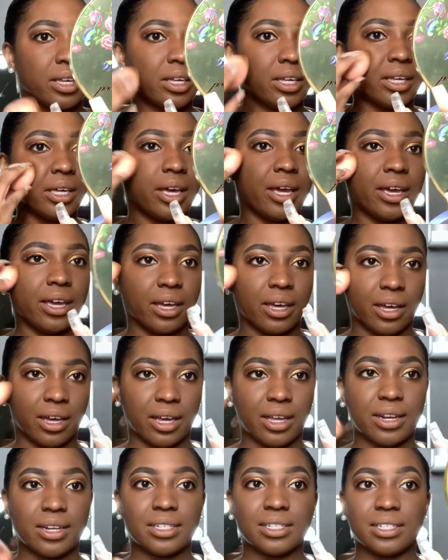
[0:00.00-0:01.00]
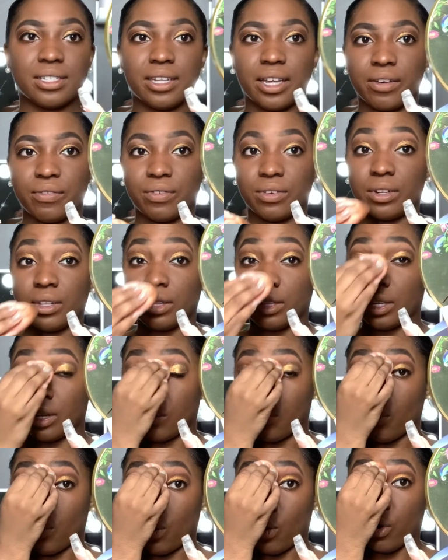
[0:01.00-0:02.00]
Yeah, and it's definitely
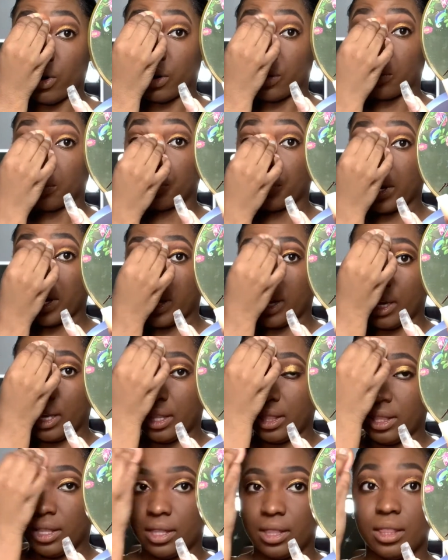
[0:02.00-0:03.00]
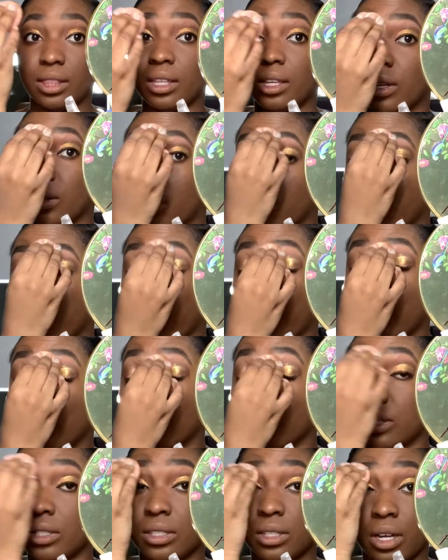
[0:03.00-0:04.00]
more red than the
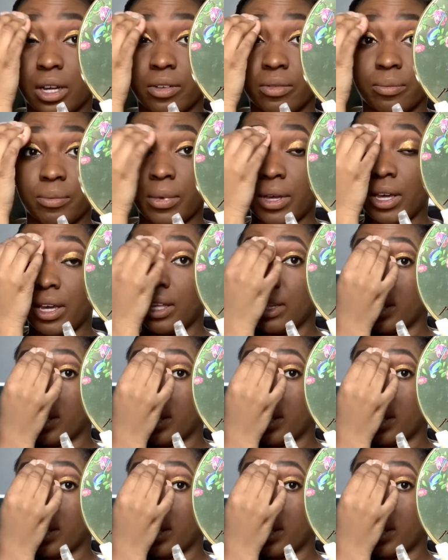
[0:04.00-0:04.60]
regular soft matte.